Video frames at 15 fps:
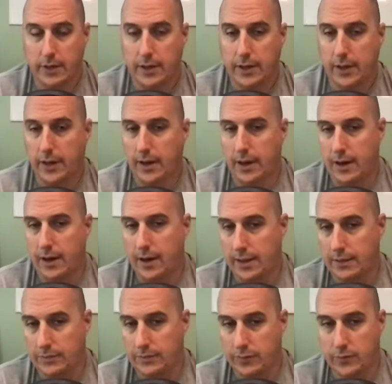
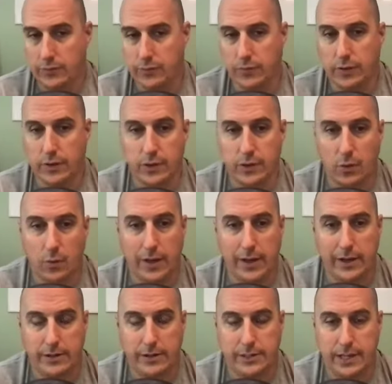And so there's really no way
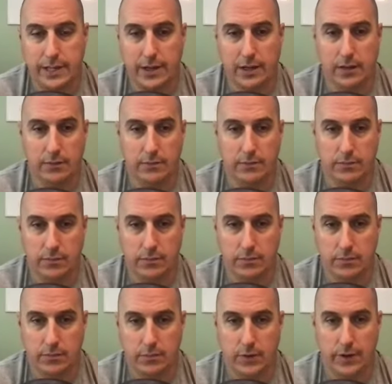to tell
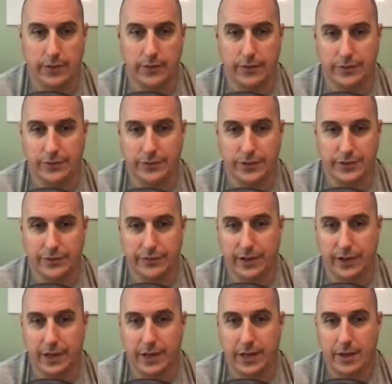whether it's just
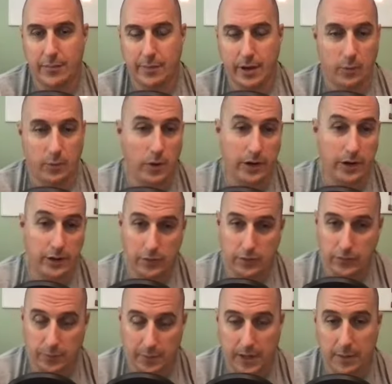marijuana use
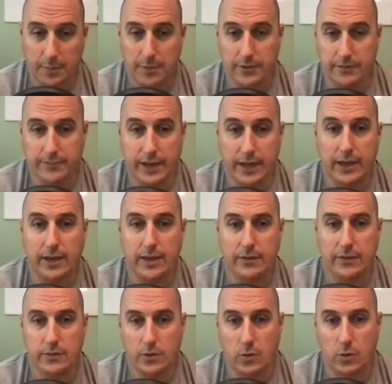from a couple of
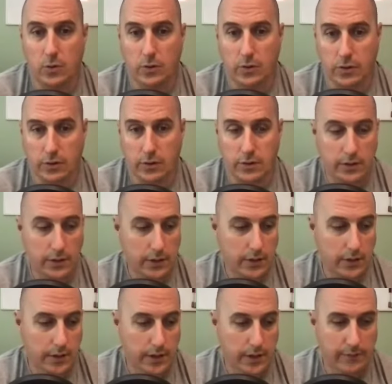days or
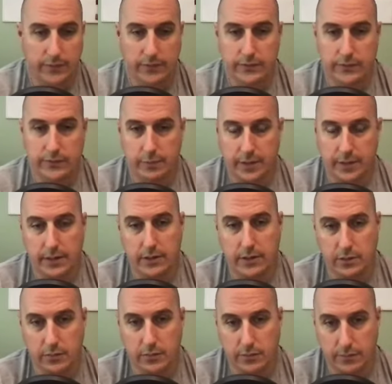if it's
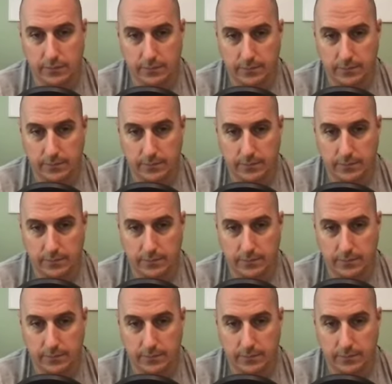CBD use.